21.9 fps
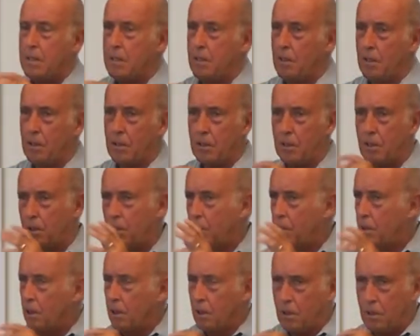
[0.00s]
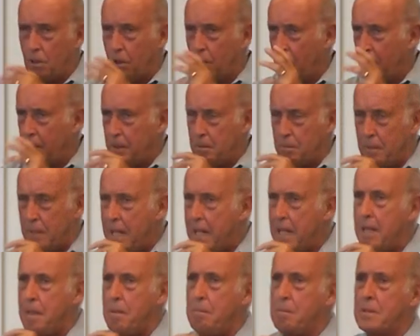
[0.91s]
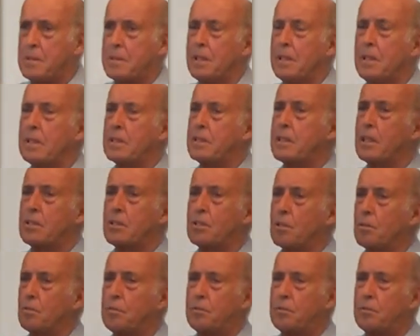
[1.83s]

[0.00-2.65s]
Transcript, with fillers: you know, him names and etc.